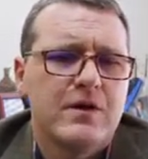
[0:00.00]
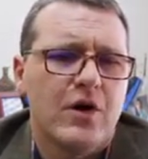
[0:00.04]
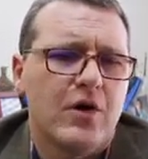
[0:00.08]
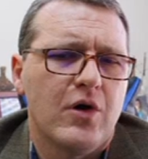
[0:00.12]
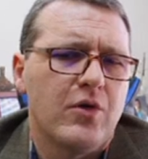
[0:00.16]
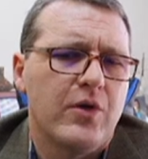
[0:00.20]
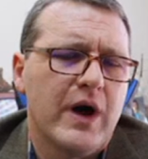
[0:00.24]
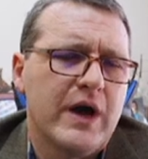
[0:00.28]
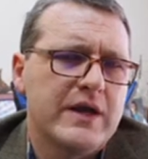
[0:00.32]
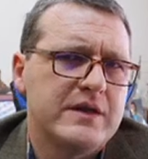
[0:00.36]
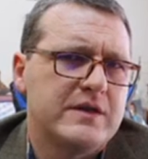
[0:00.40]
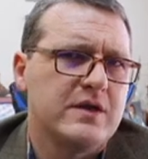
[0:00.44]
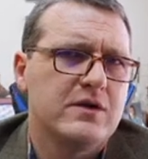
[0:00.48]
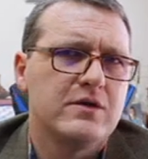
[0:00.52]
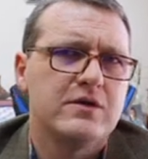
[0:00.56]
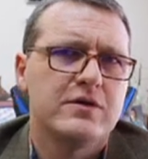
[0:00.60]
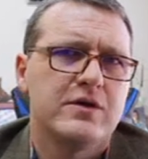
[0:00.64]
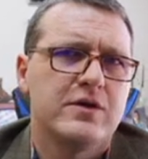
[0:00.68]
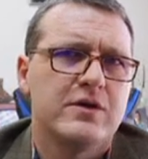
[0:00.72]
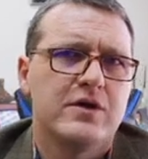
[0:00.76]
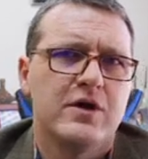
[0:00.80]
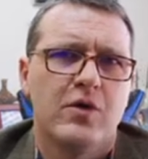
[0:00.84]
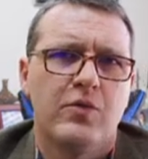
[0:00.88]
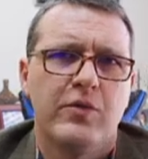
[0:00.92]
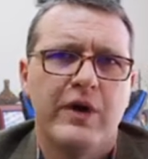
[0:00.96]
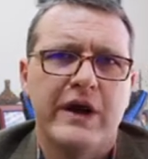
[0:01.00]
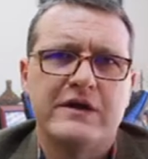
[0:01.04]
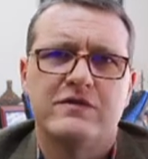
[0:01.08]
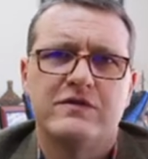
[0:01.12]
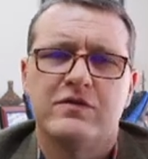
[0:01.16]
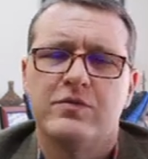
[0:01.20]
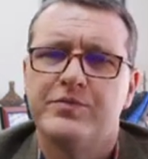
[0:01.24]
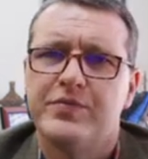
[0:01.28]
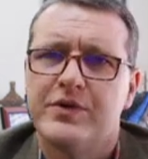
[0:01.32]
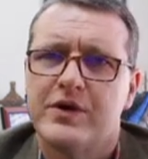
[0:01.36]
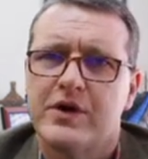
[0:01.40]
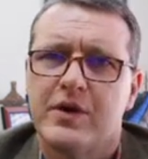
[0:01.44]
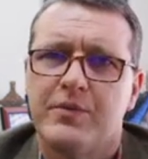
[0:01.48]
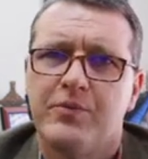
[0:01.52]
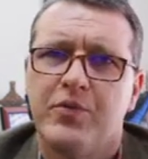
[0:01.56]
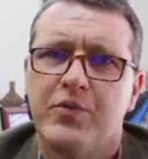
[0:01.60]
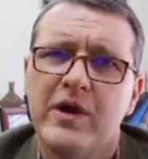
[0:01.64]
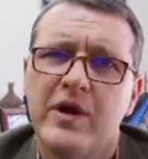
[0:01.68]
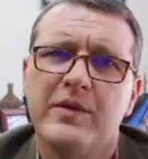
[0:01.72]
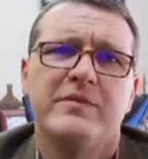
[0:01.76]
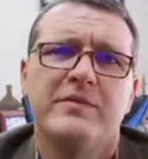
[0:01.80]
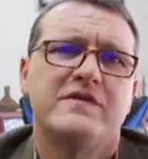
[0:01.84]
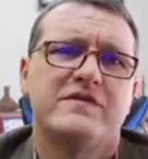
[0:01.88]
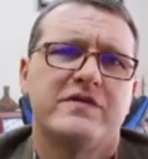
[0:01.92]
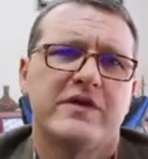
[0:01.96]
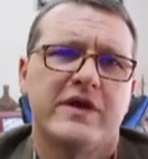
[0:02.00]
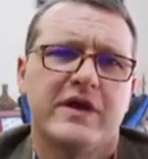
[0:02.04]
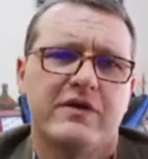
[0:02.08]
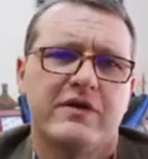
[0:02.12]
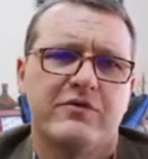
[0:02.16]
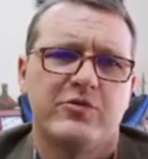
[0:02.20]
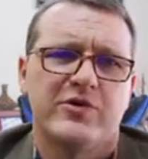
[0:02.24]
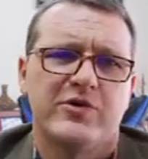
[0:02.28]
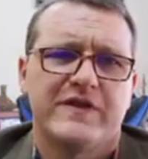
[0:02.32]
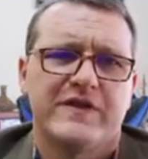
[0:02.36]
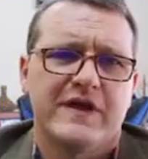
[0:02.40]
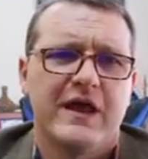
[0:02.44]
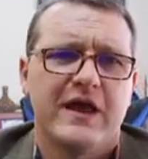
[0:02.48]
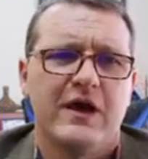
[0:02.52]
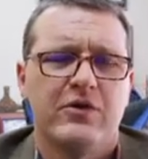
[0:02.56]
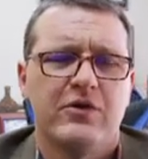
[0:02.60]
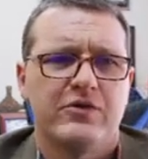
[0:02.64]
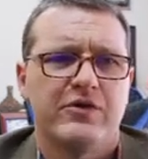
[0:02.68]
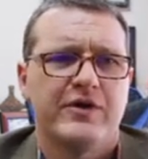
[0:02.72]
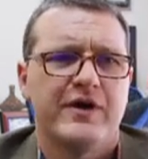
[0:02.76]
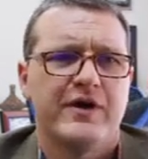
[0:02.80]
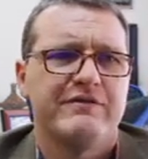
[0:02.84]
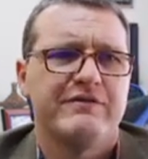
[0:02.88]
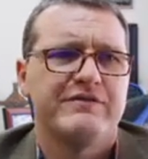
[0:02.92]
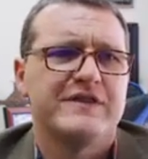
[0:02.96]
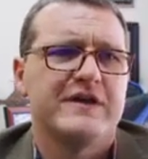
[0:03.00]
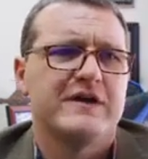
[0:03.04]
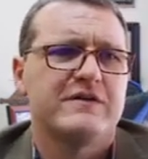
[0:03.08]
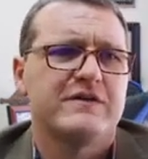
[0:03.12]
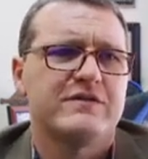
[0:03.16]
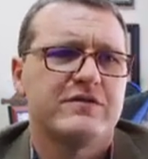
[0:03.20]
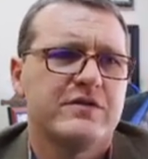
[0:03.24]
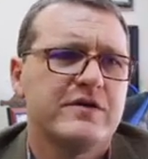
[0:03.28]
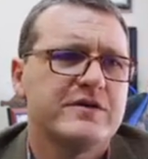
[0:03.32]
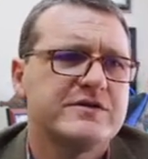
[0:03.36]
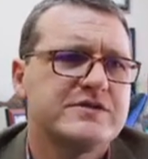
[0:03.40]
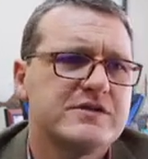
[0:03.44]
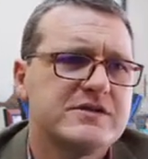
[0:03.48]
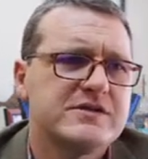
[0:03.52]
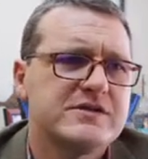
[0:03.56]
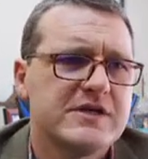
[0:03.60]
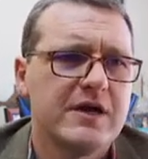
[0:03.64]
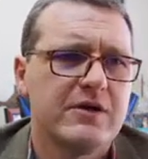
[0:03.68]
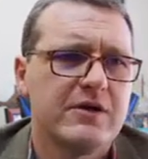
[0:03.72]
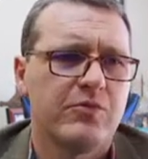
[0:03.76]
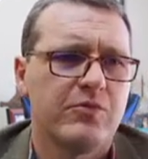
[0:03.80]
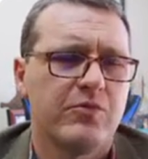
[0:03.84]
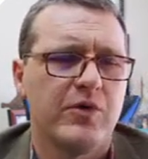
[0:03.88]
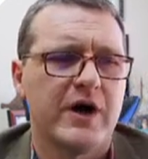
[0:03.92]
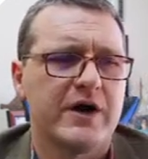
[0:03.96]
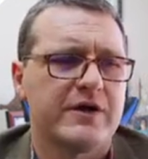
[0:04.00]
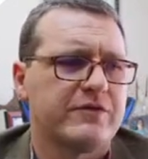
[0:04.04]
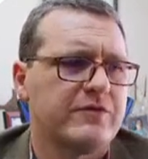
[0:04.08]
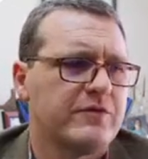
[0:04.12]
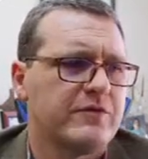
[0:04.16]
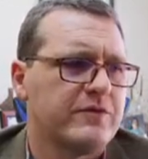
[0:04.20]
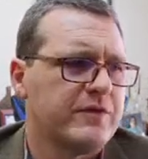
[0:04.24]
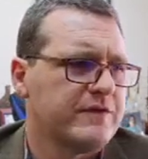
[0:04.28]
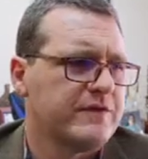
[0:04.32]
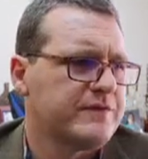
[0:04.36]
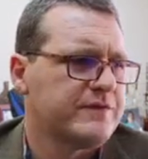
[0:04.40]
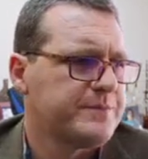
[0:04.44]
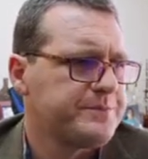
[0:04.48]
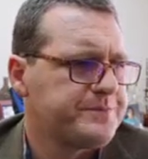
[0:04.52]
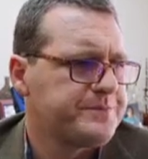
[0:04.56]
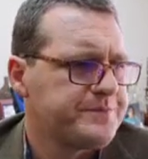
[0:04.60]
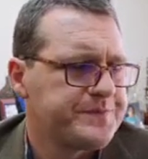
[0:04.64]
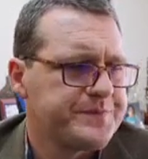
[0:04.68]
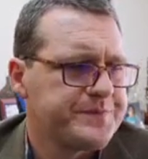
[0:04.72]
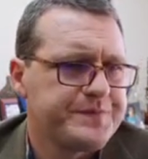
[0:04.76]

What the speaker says: Ideally a way to book appointments, again, with the calendar and everything. So let's just kind of walk through this.